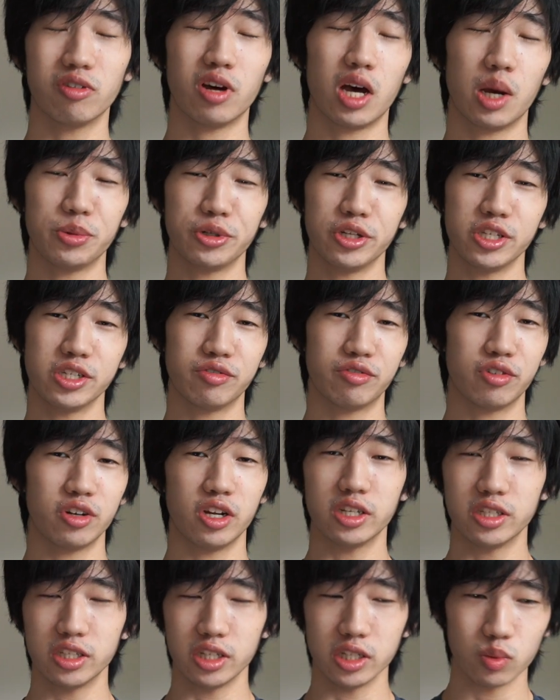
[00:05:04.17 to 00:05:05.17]
of options for
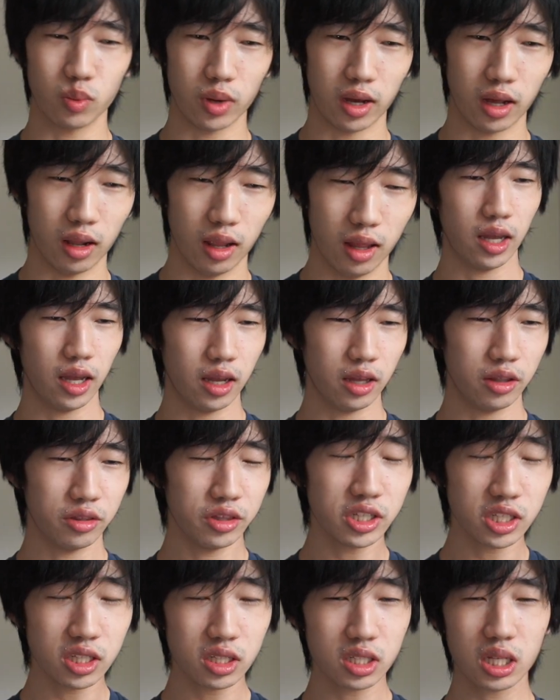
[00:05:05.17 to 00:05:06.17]
us as well, and
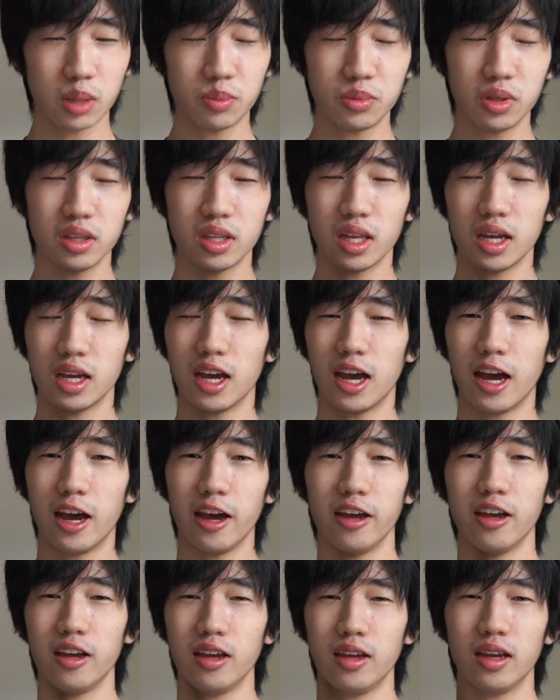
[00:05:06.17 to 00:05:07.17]
this is something that
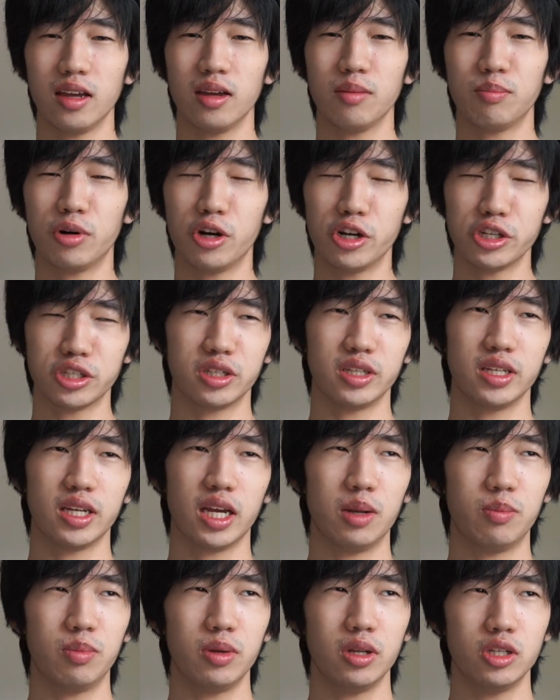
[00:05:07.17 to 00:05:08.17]
I personally
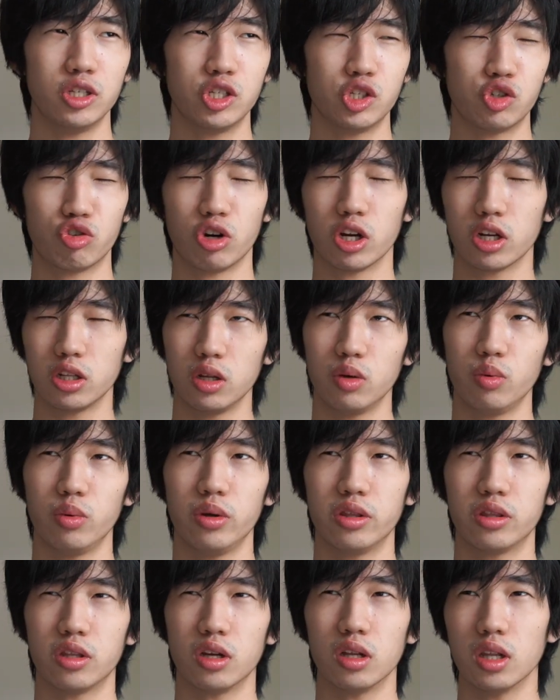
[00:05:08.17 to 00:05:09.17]
had been struggling
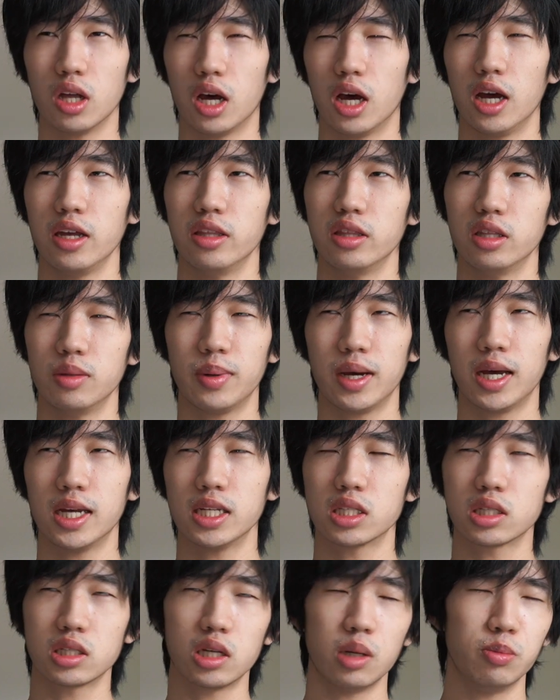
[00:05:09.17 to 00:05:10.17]
with a lot in the
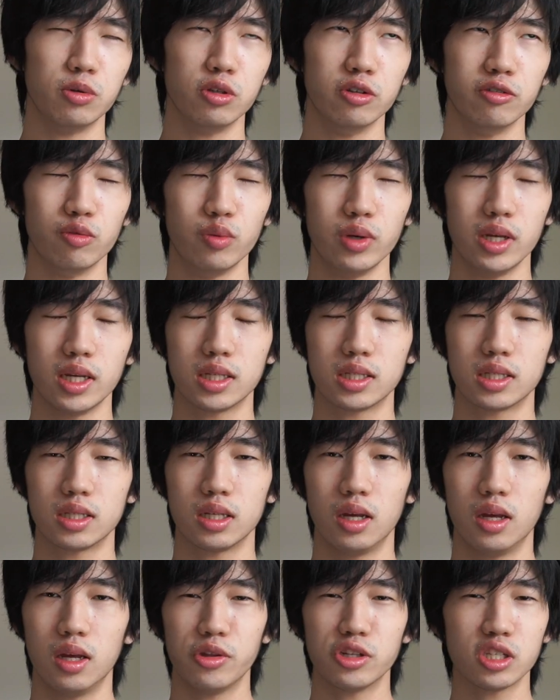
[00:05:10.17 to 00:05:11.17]
past couple of weeks.
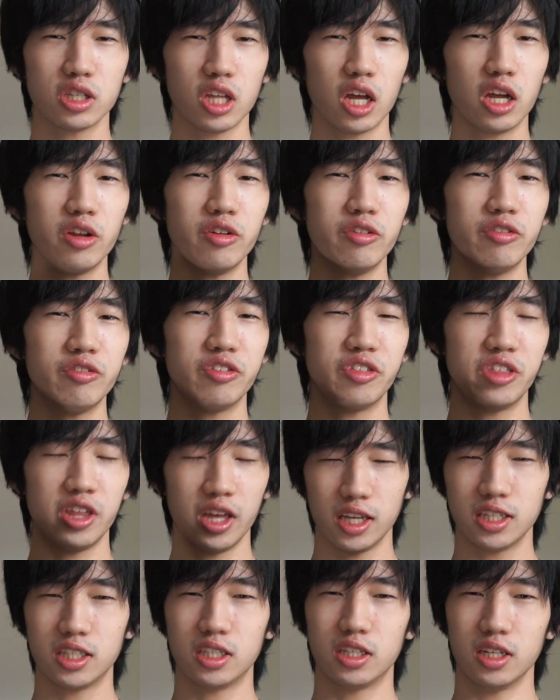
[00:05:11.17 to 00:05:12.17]
There's a lot of
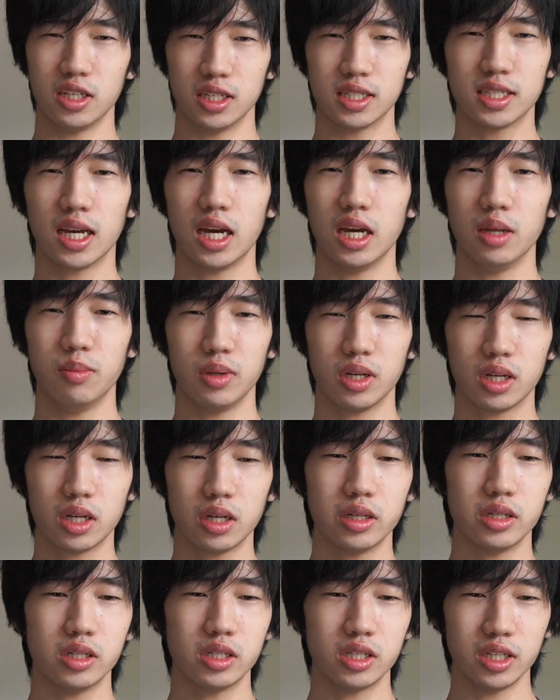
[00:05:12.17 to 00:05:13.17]
things to decide
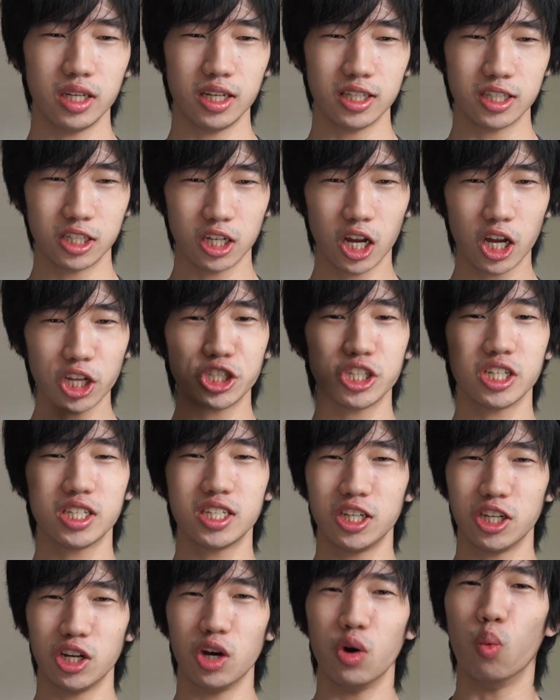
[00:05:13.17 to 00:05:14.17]
because it's not
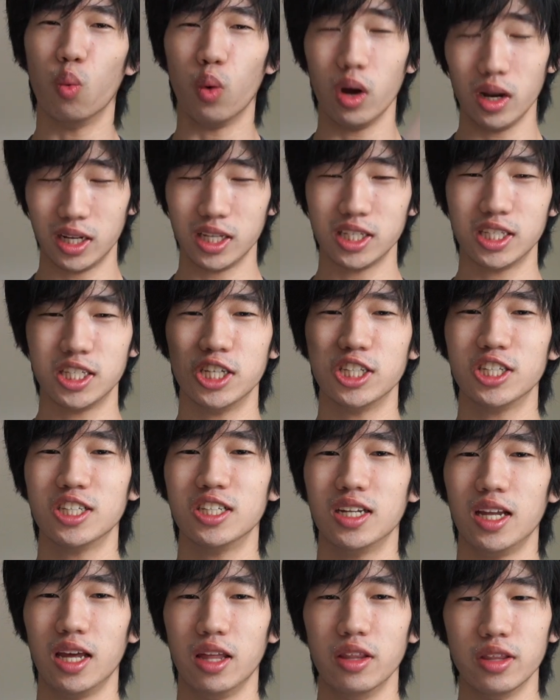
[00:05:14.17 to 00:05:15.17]
just, you know, one
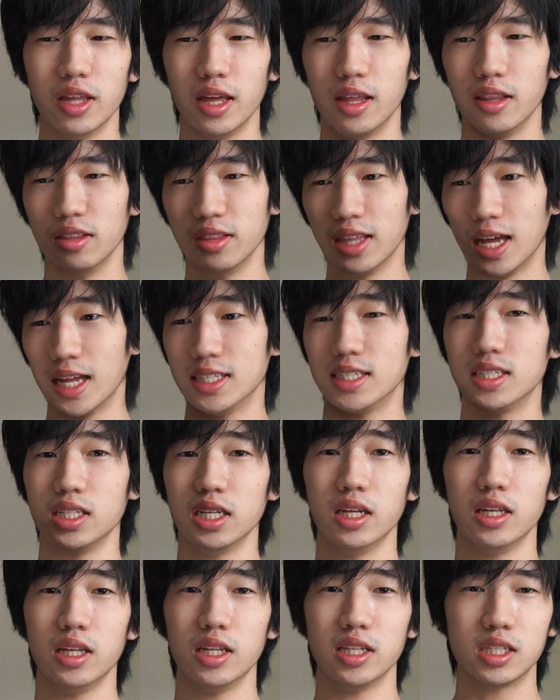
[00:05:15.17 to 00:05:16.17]
decision and then that's
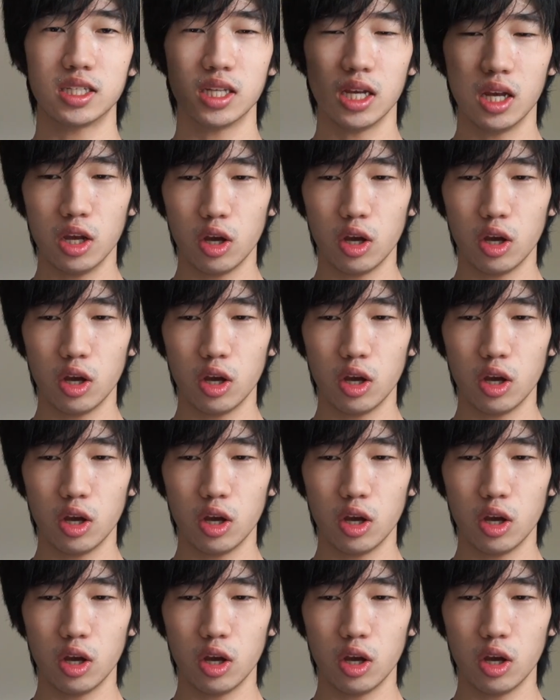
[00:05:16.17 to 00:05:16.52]
it. It's